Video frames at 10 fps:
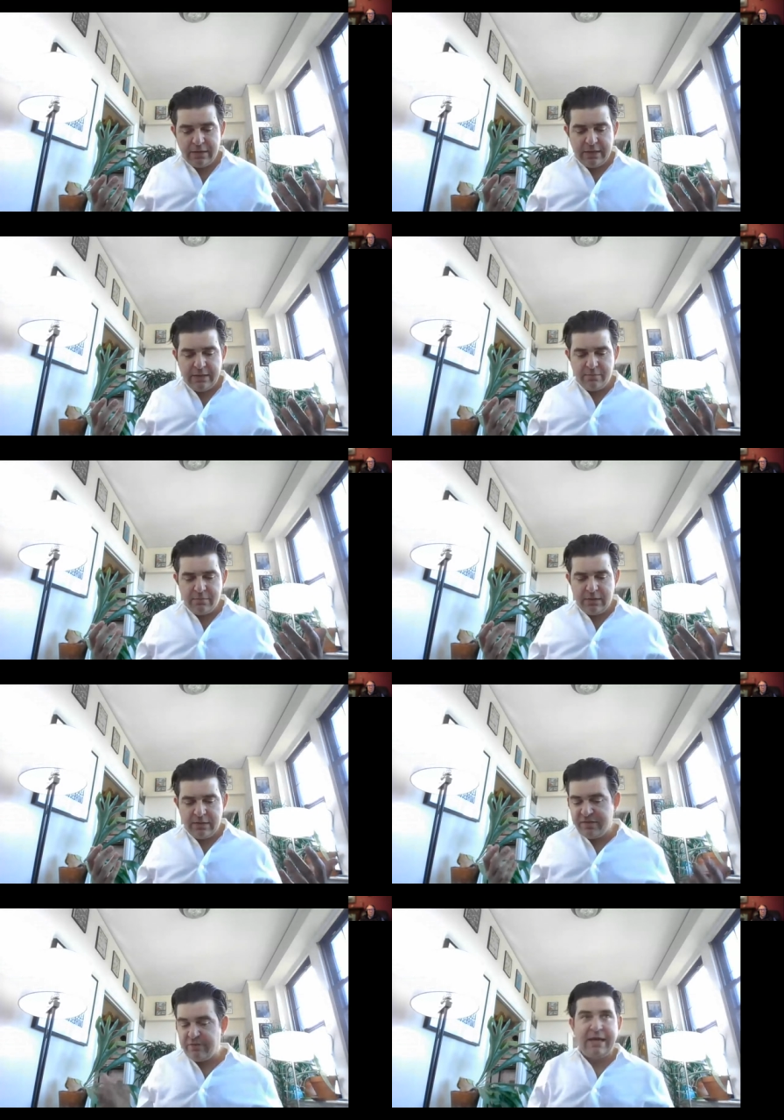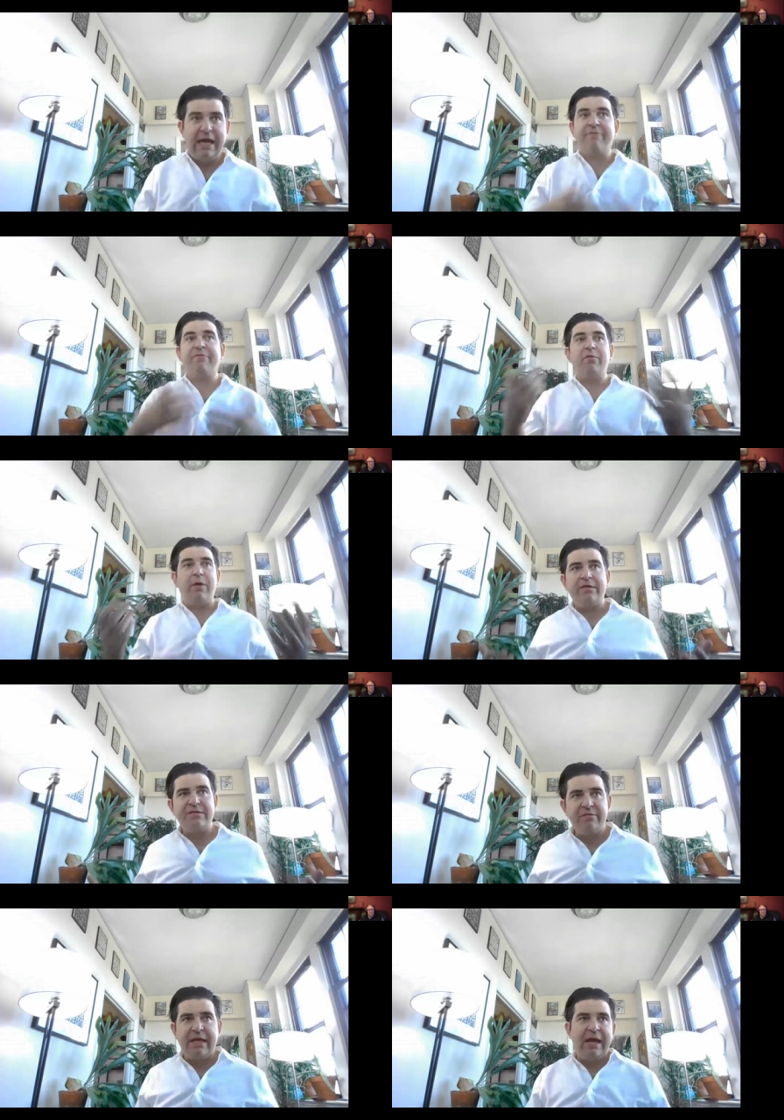uh, in theory, everyone,
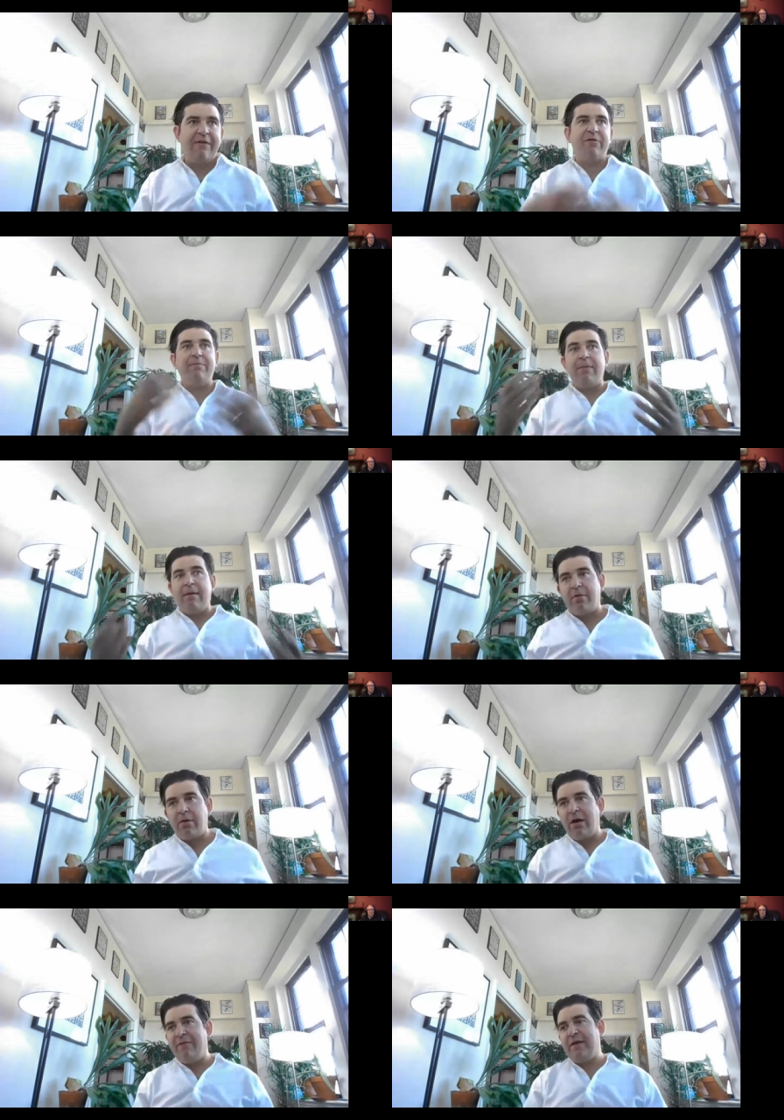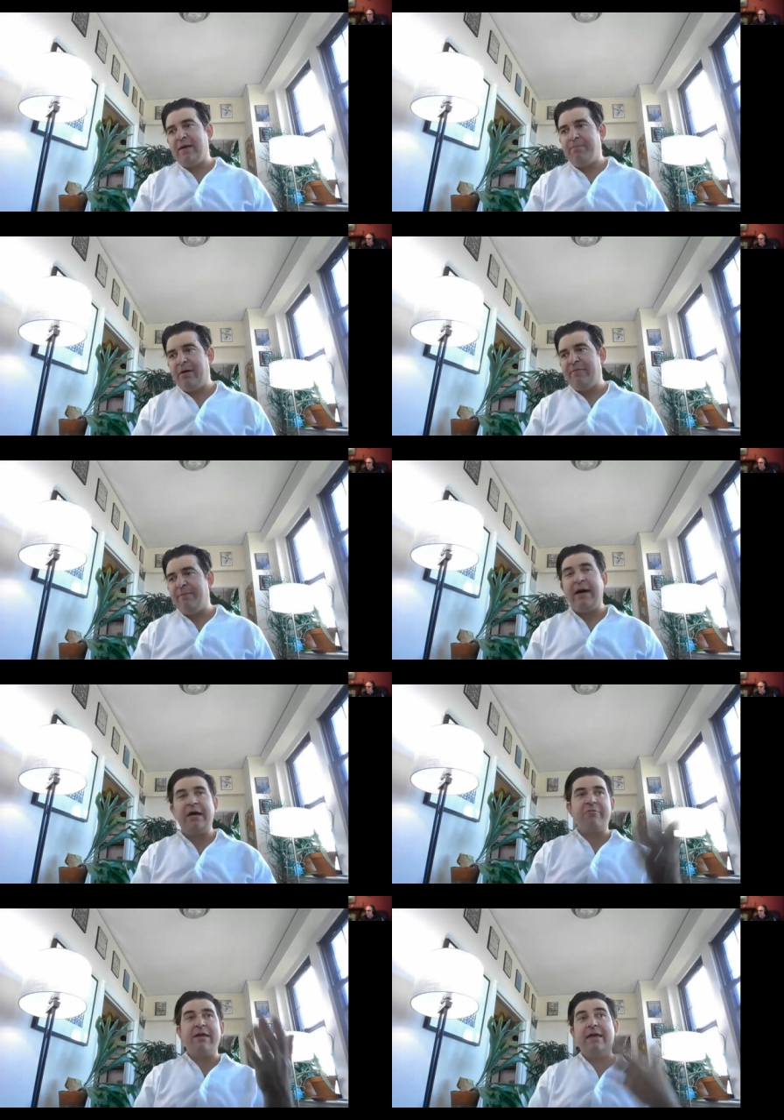certainly every member of a, of a
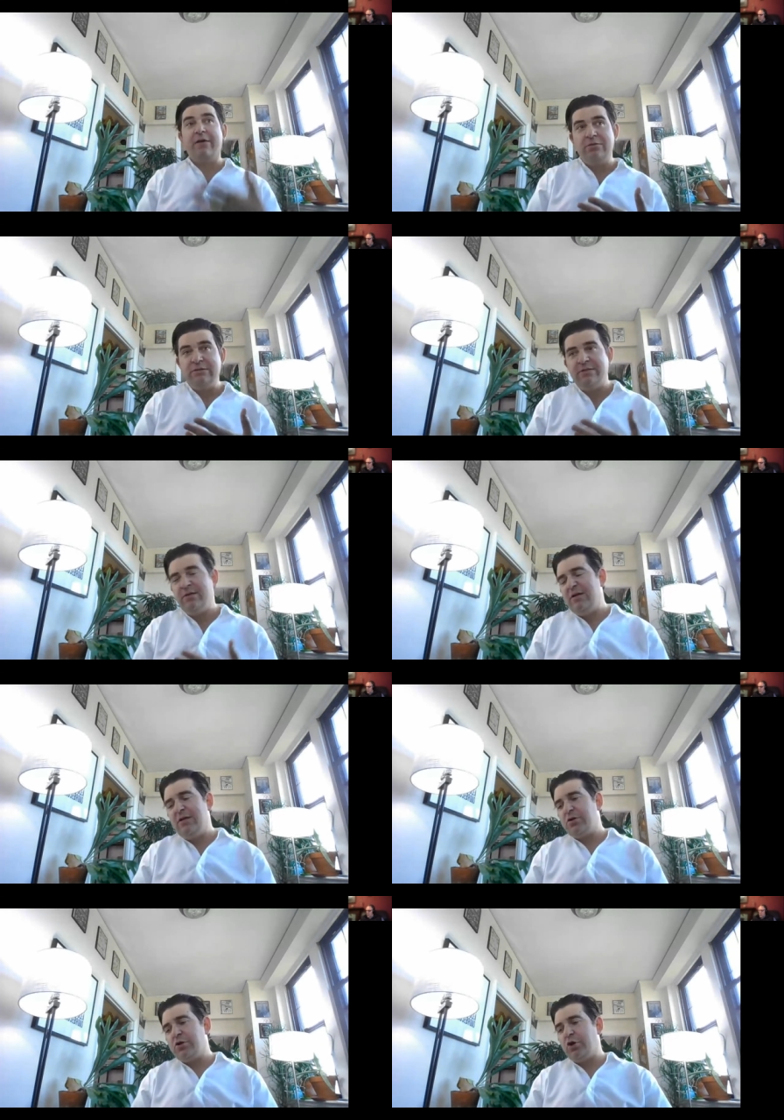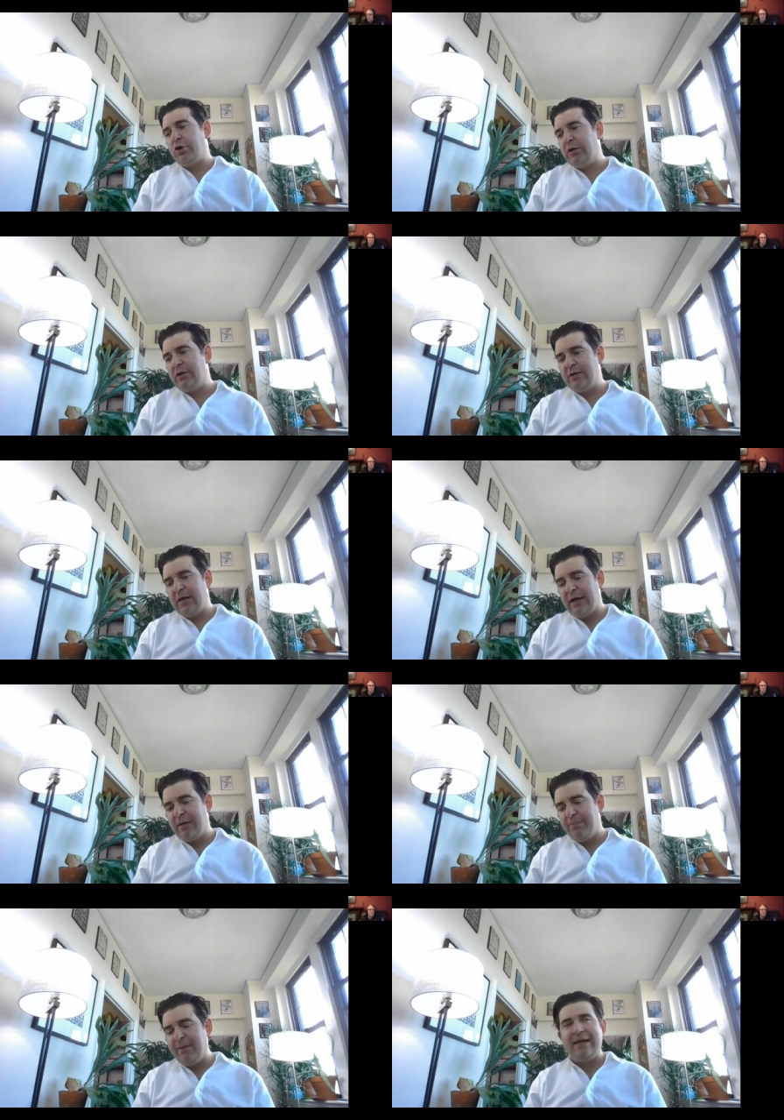pottery guild could
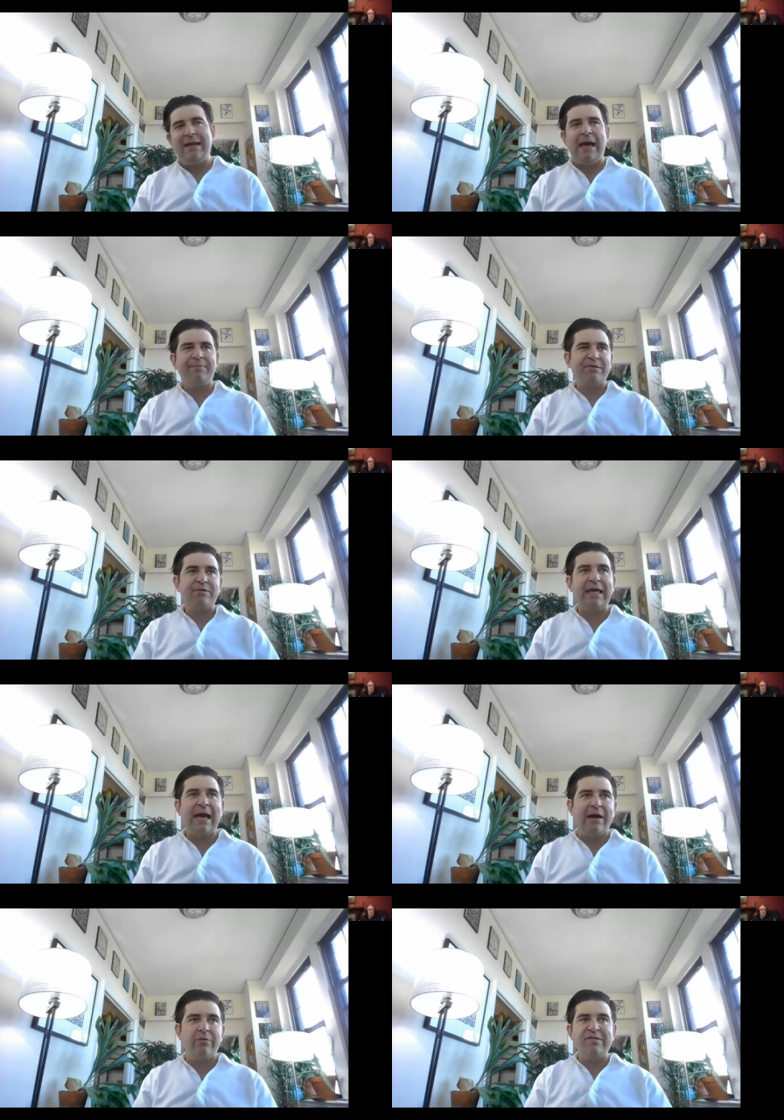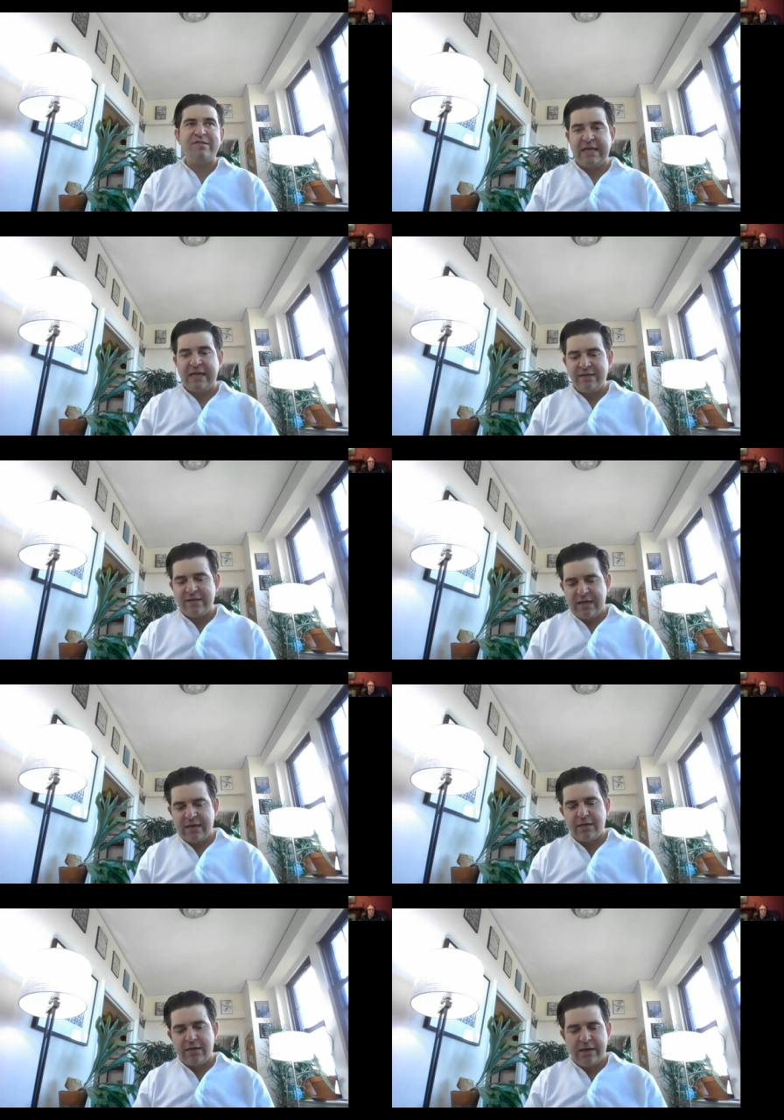uh, be an absolutely
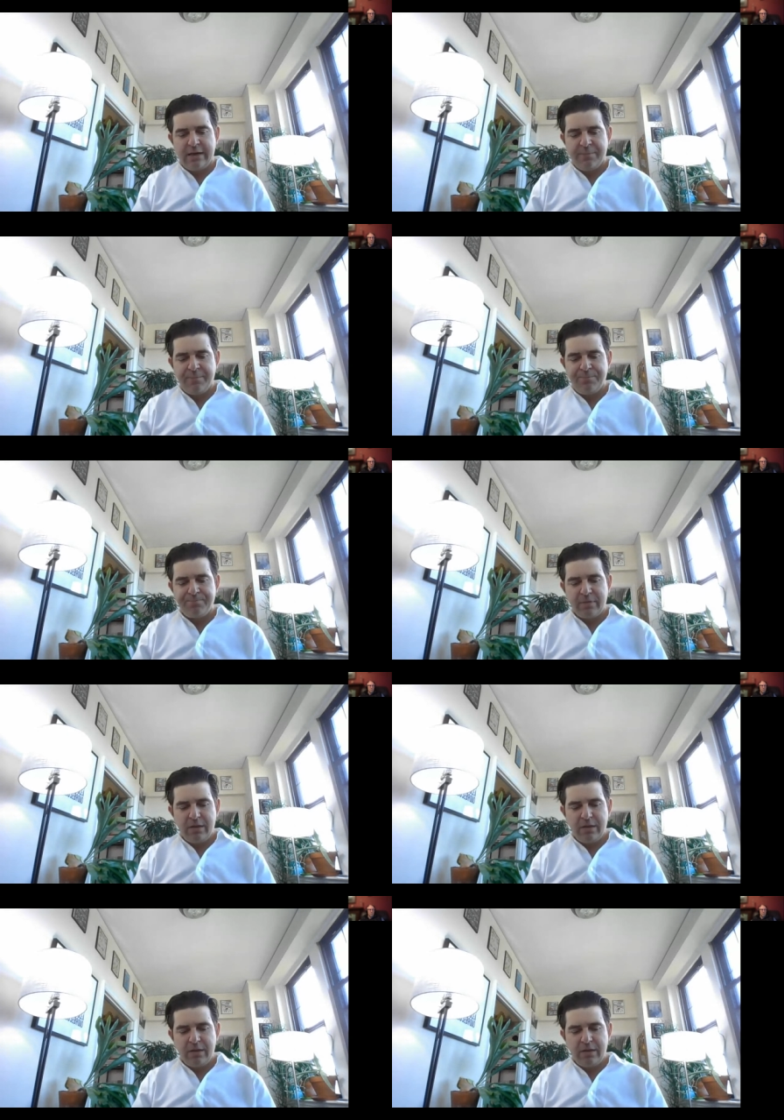outstanding, um,